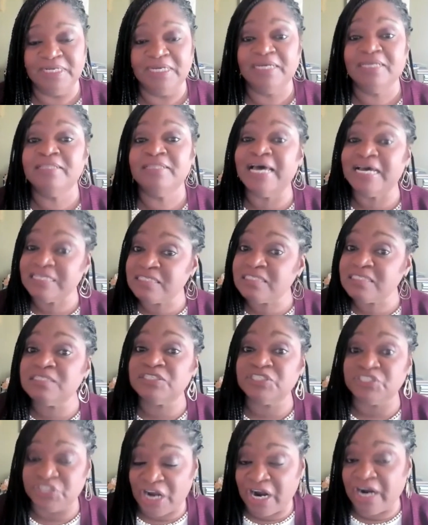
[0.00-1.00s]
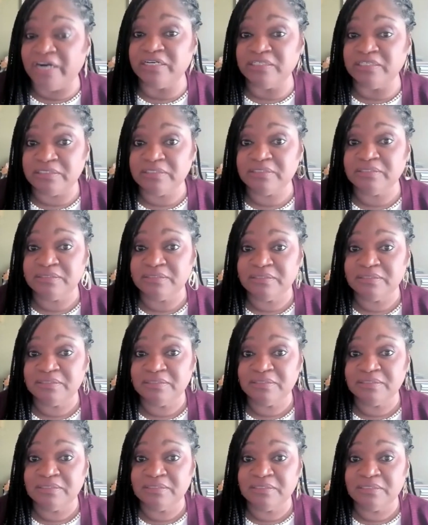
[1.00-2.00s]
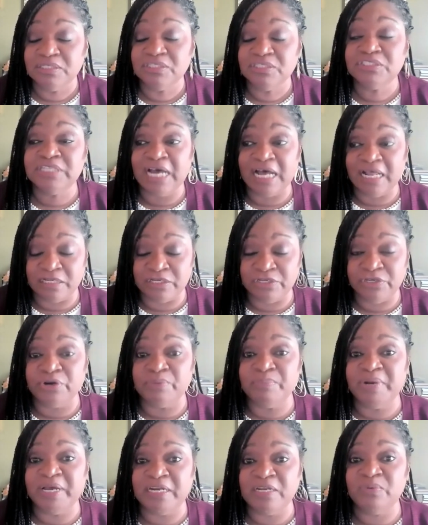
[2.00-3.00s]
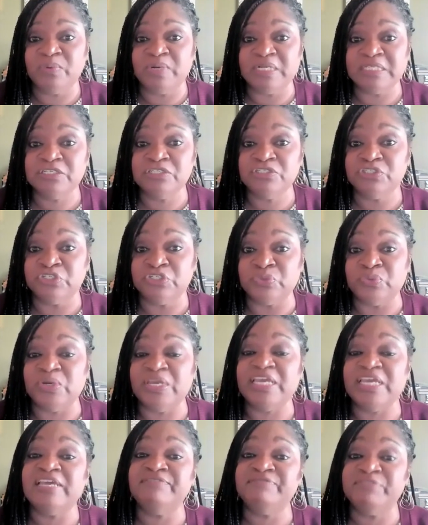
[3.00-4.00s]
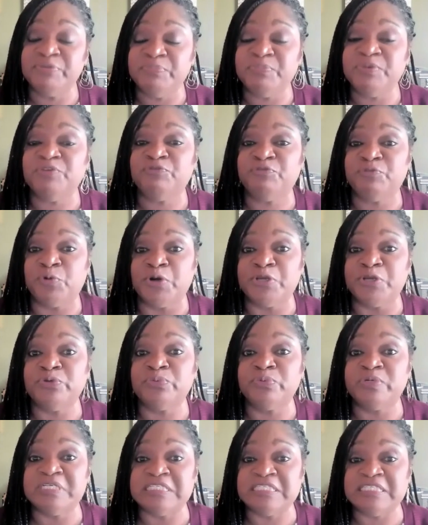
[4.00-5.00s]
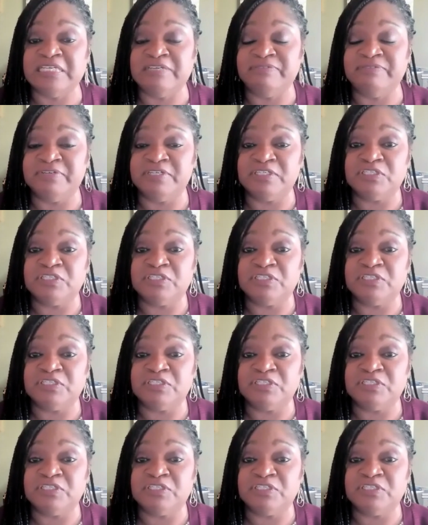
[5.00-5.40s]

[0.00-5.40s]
That's the start. Telling your money what to do even before you receive it.